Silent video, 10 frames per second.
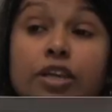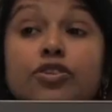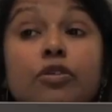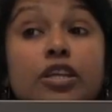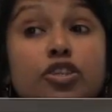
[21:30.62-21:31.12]

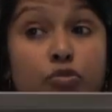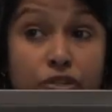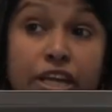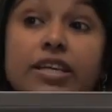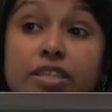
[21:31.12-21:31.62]
actually 2
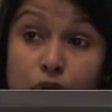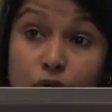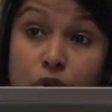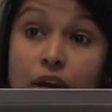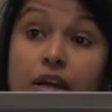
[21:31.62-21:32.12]
days
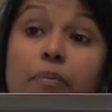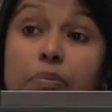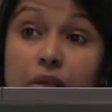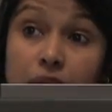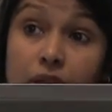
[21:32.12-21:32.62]
ago, a
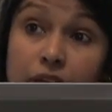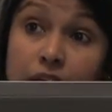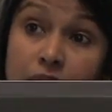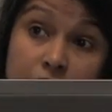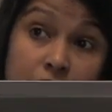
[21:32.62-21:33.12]
couple
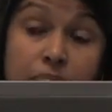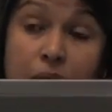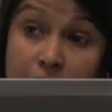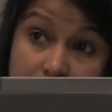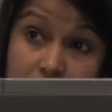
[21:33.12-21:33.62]
in
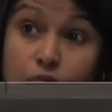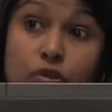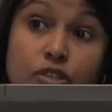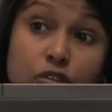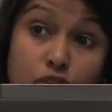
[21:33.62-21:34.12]
Pakistan
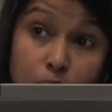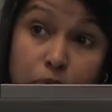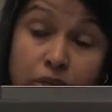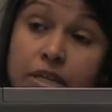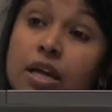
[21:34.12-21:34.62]
was also
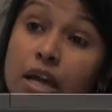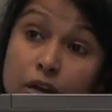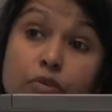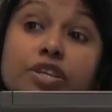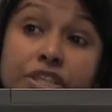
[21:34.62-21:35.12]
burnt, a
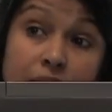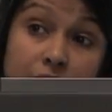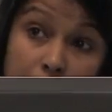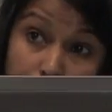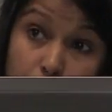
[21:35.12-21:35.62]
Christian
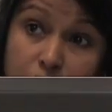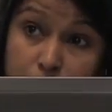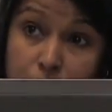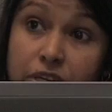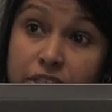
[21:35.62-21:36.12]
couple was
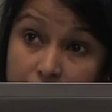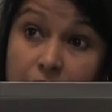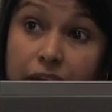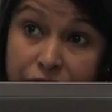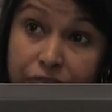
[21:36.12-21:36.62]
burnt
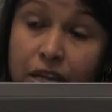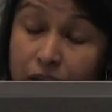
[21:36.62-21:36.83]
alive.